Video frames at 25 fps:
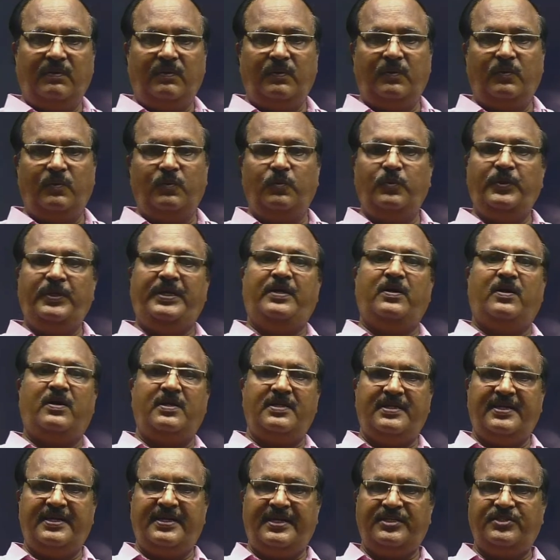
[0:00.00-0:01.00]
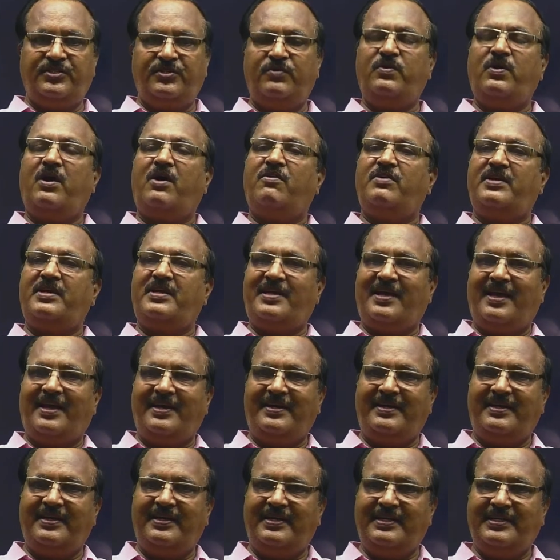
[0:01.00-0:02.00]
We got the ratio. Our
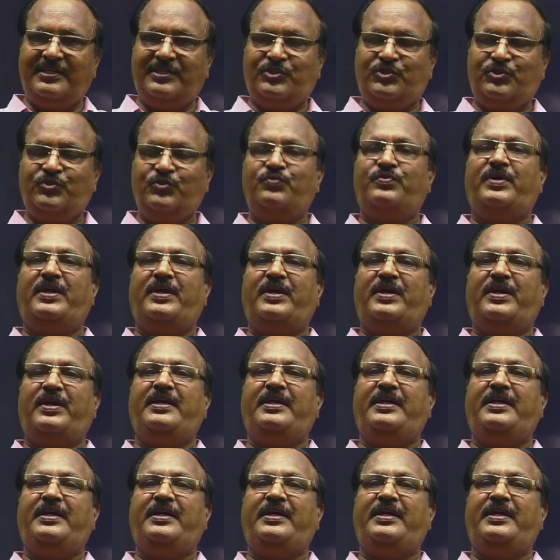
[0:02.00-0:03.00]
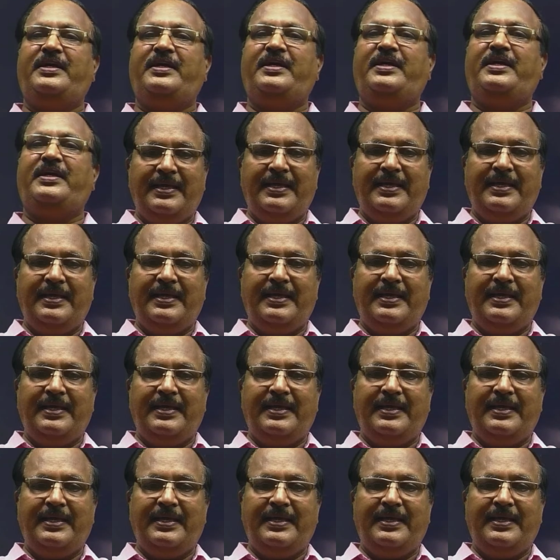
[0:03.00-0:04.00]
target is to find out
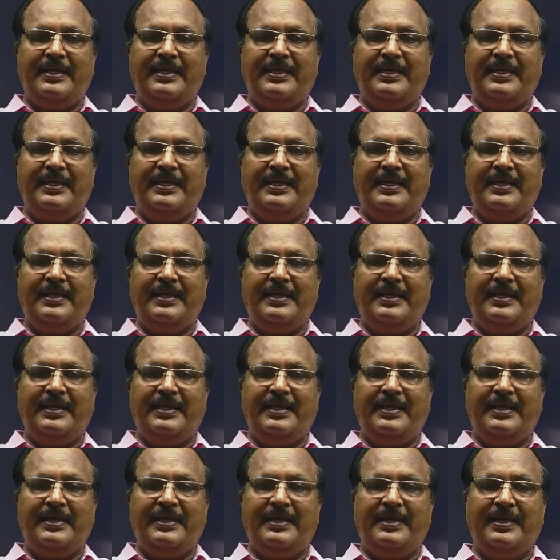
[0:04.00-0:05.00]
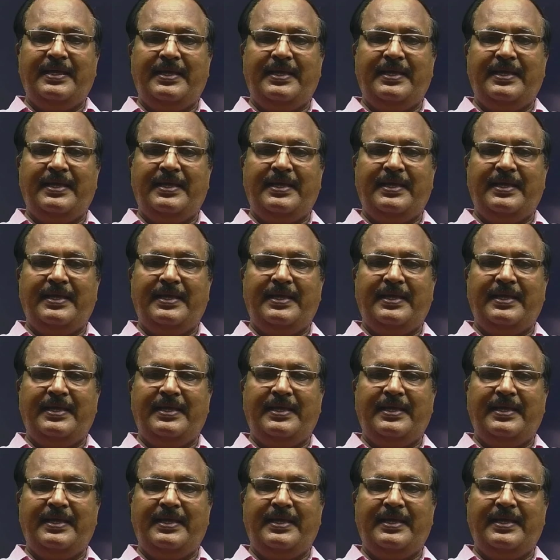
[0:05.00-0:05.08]
M1 and M2.